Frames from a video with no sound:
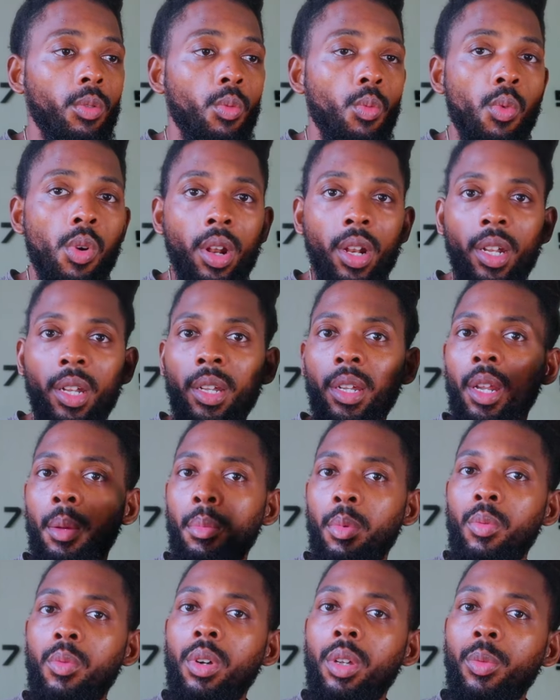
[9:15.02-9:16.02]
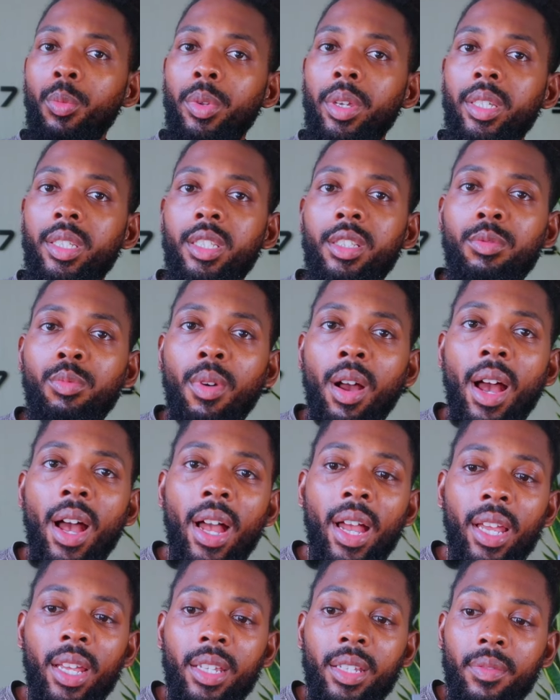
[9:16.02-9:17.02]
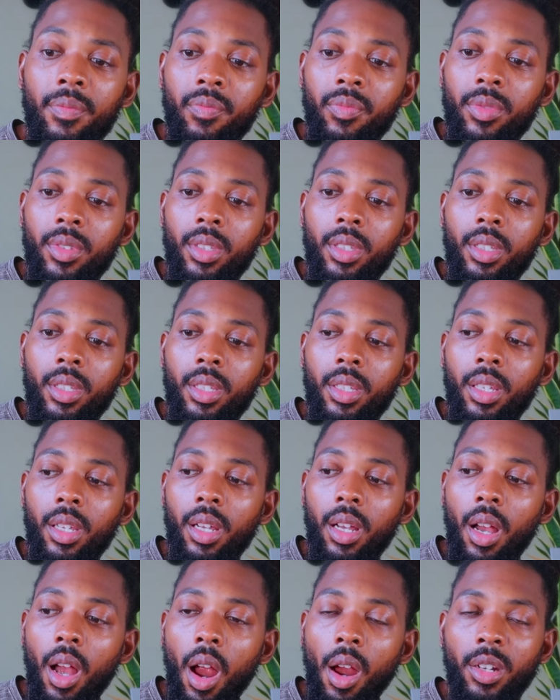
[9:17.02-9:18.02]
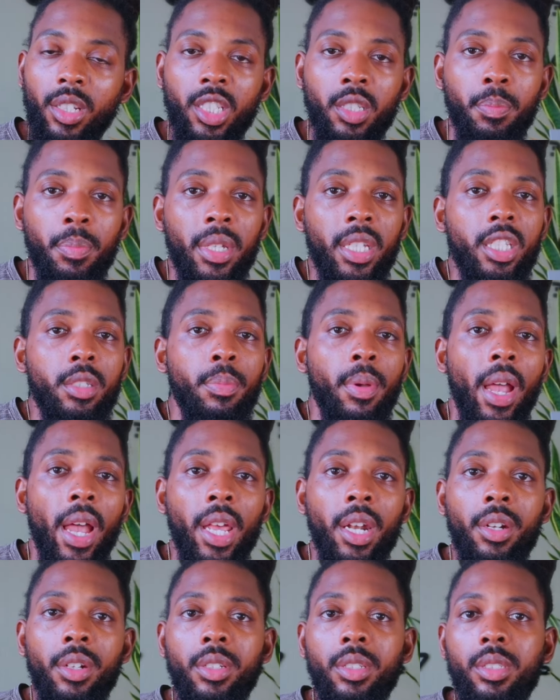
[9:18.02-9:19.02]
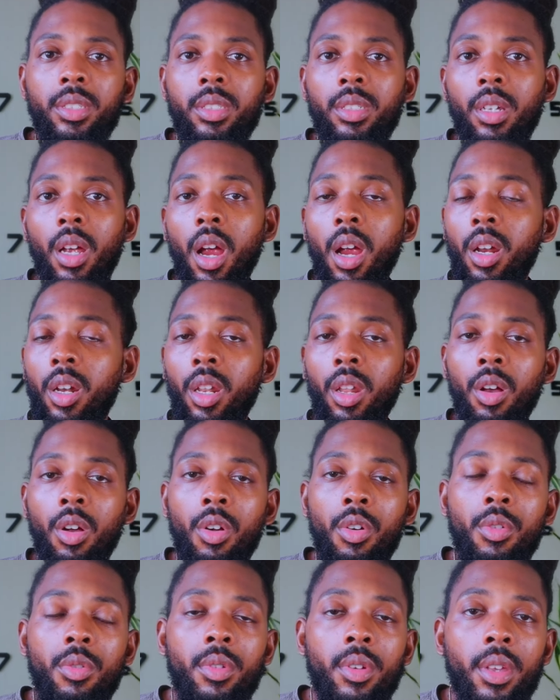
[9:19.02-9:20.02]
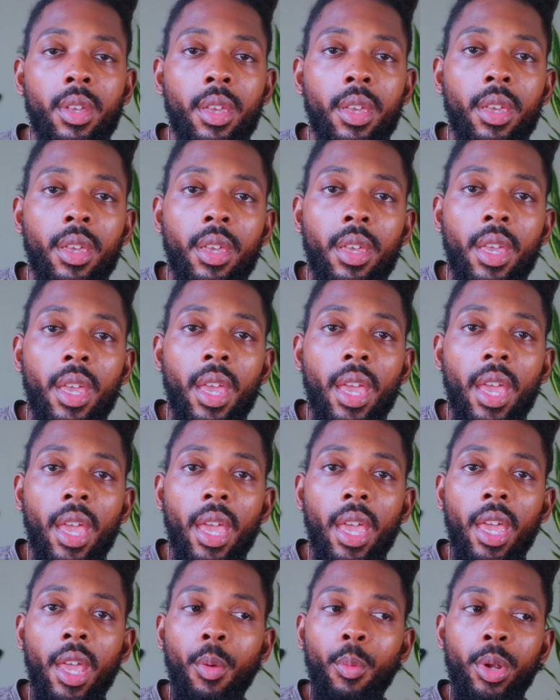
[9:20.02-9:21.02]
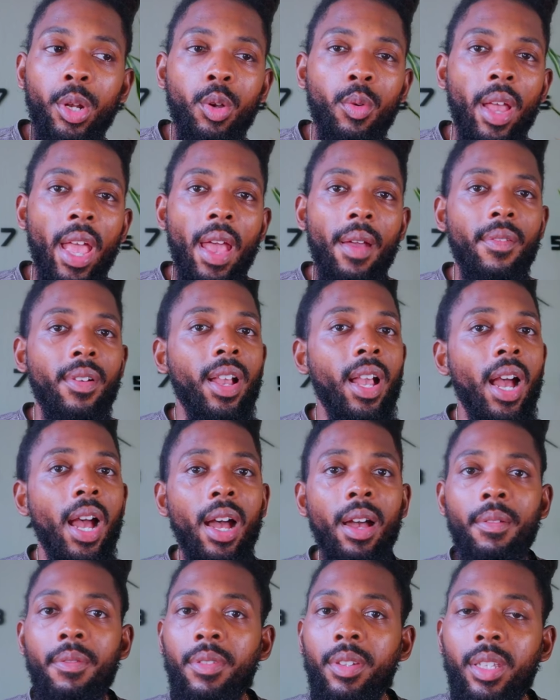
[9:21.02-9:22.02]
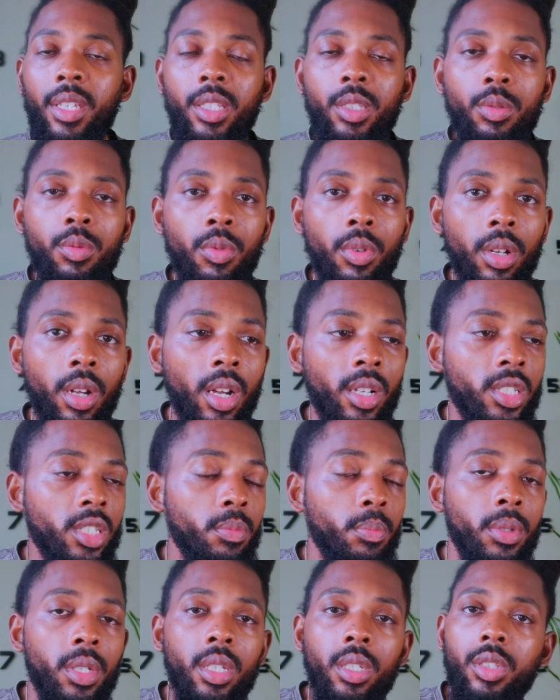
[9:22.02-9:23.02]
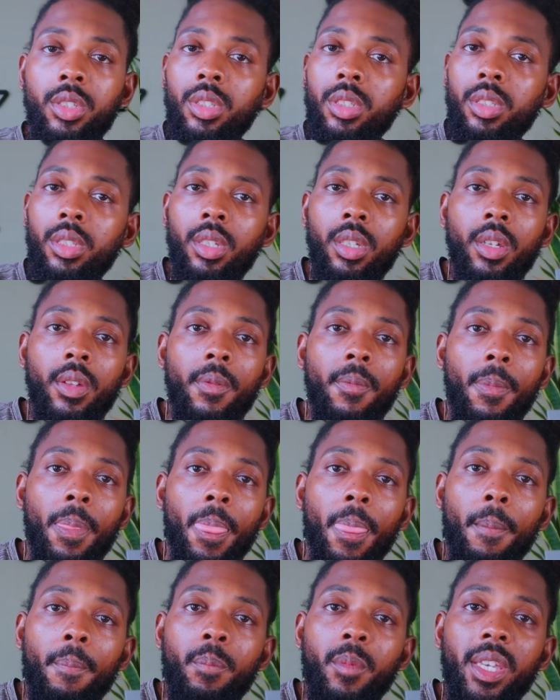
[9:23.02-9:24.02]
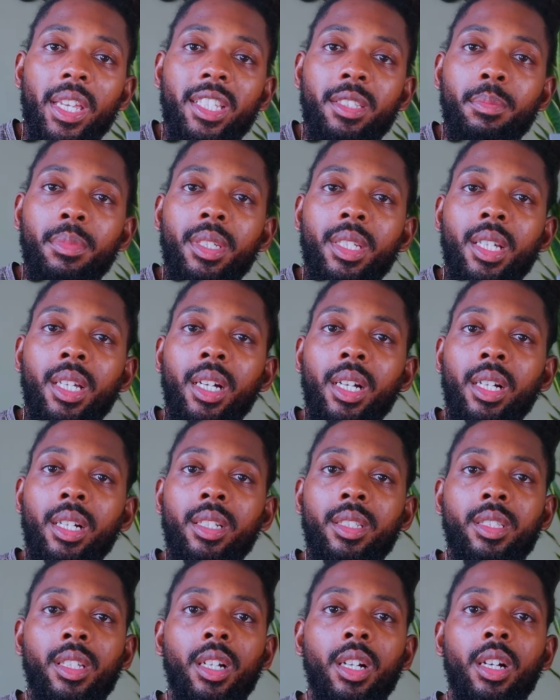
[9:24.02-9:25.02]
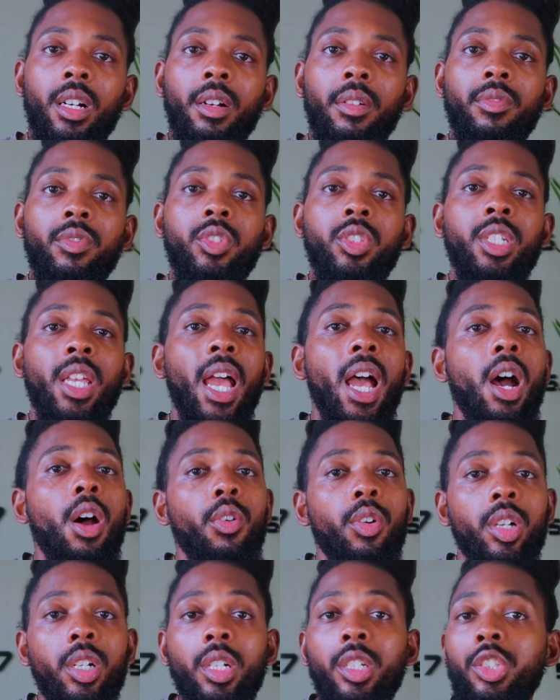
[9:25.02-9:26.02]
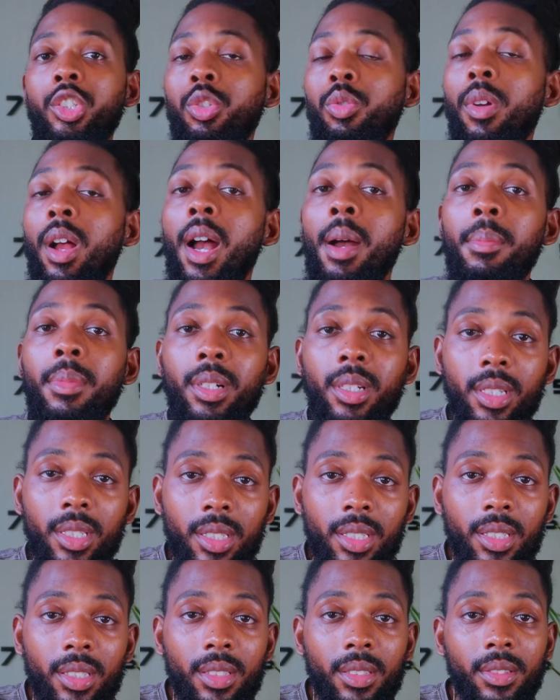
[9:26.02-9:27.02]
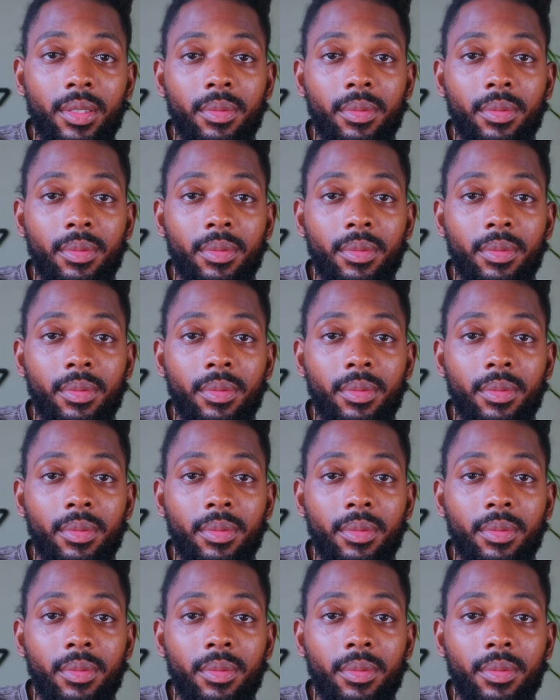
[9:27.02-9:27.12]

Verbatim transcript: One of the number one reasons why our speech patterns are low and we don't have confidence with our speech is because of childhood traumas.